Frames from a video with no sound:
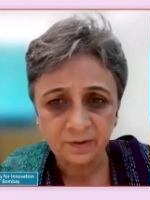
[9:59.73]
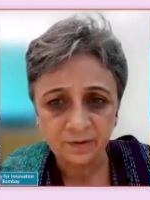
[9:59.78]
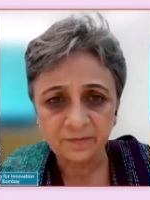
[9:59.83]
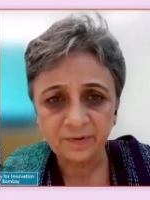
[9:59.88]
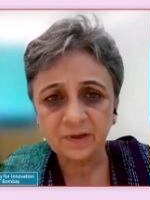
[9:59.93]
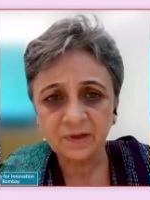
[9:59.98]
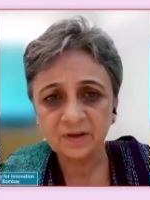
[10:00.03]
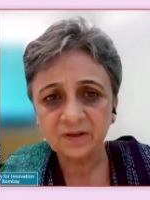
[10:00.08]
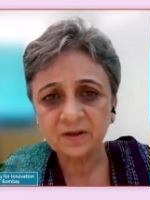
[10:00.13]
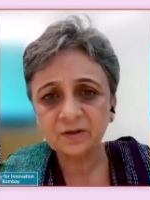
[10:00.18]

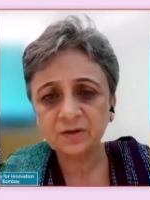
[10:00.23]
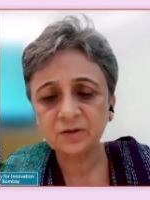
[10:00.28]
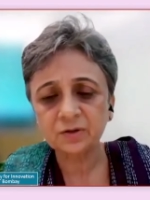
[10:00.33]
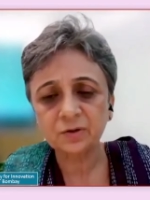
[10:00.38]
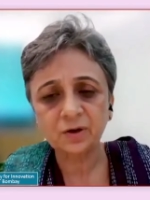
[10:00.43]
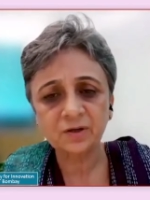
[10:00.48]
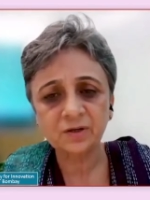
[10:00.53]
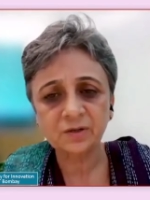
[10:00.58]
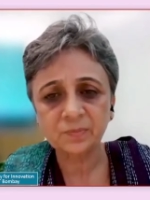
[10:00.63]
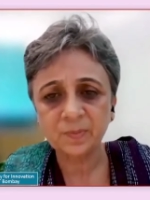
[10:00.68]
within a
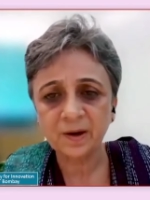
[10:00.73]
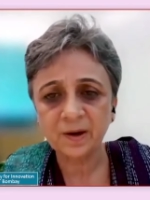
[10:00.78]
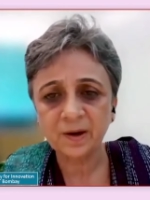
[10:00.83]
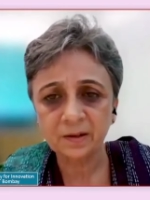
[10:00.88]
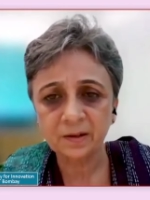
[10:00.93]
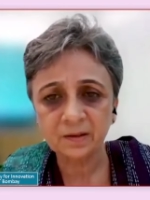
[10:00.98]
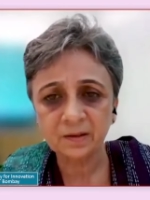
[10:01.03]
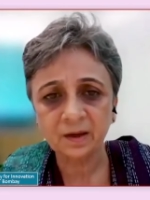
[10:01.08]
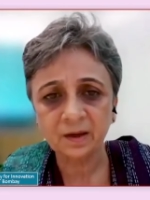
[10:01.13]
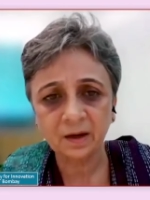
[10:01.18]
short
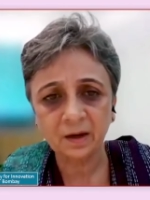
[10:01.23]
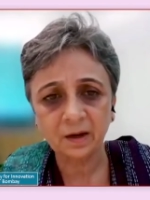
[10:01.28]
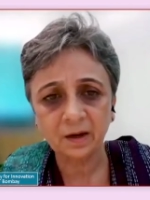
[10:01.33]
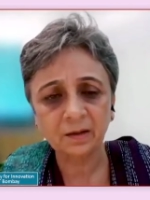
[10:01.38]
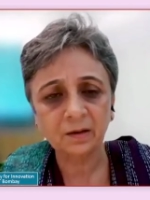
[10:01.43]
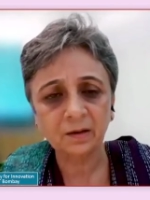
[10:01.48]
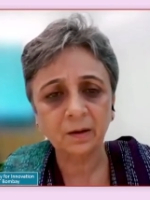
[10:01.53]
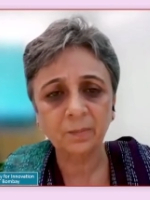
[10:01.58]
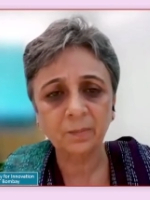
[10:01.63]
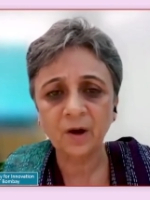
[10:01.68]
span, they
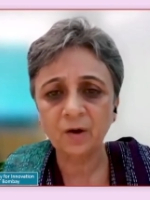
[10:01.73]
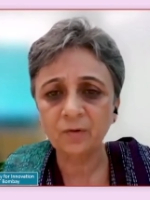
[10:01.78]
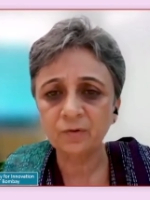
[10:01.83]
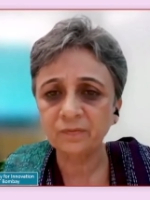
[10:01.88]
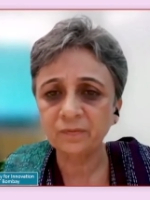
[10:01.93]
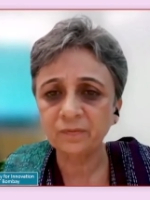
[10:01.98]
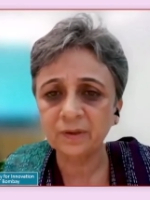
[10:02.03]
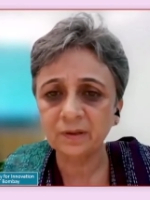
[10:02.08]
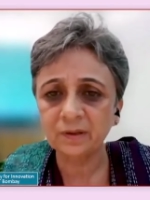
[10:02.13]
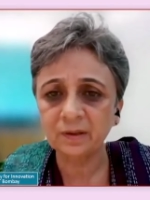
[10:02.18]
can come
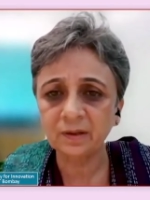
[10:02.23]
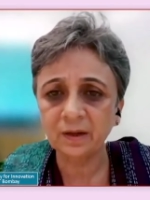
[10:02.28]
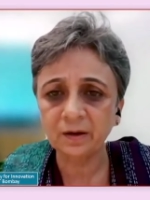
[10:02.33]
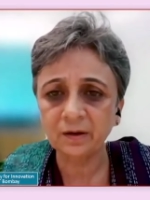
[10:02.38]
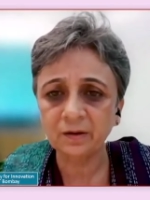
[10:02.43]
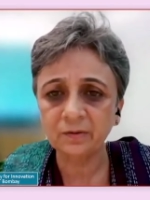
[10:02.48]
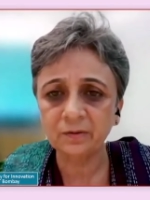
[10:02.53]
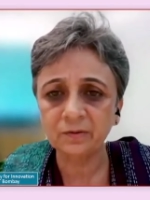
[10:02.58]
out with like,